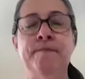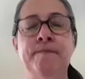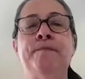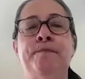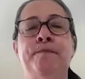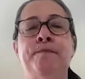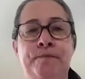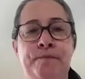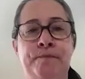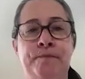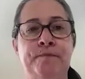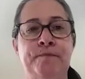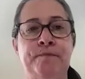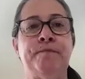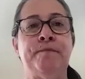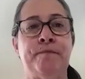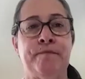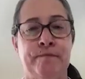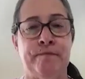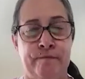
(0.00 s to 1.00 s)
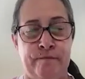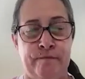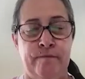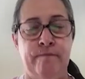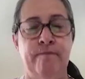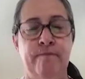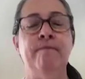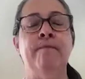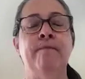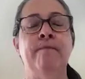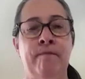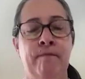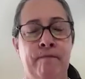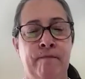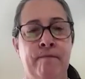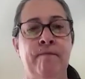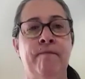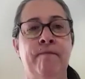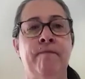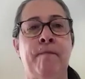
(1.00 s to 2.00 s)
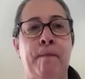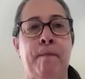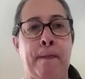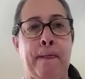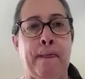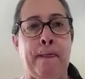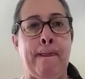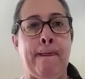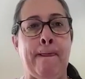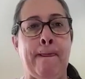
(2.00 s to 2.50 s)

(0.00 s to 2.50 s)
the first wash, and on the